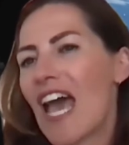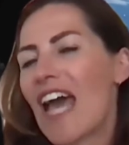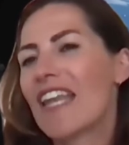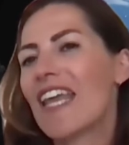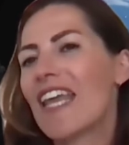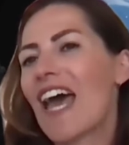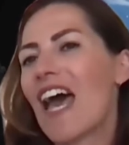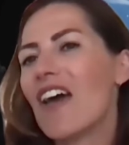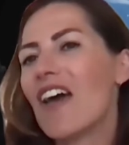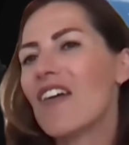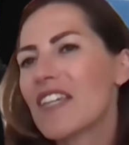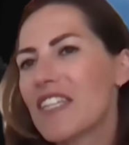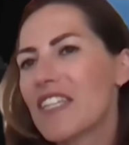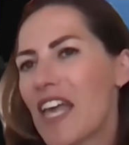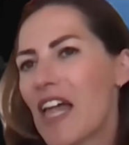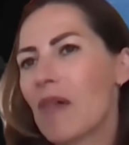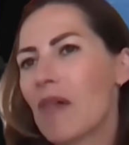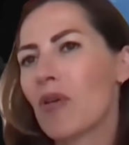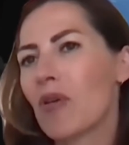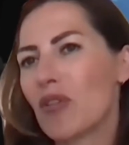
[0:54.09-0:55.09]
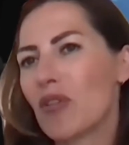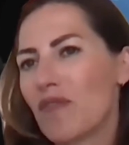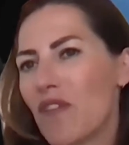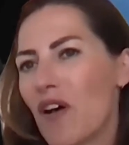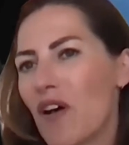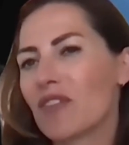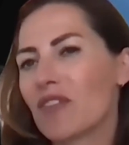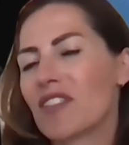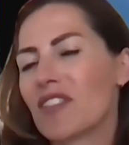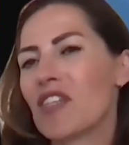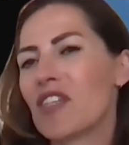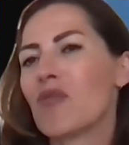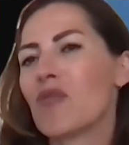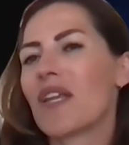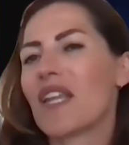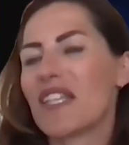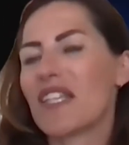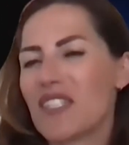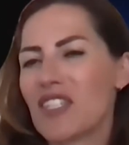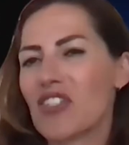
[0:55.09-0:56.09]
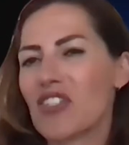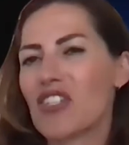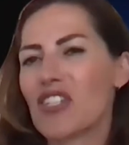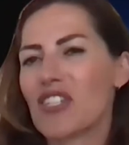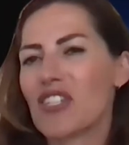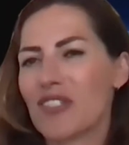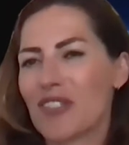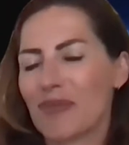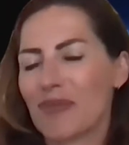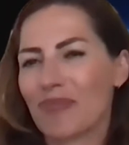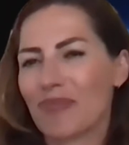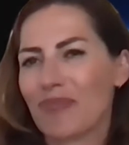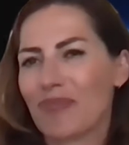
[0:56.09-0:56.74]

and how it can help advance the UN SDGs?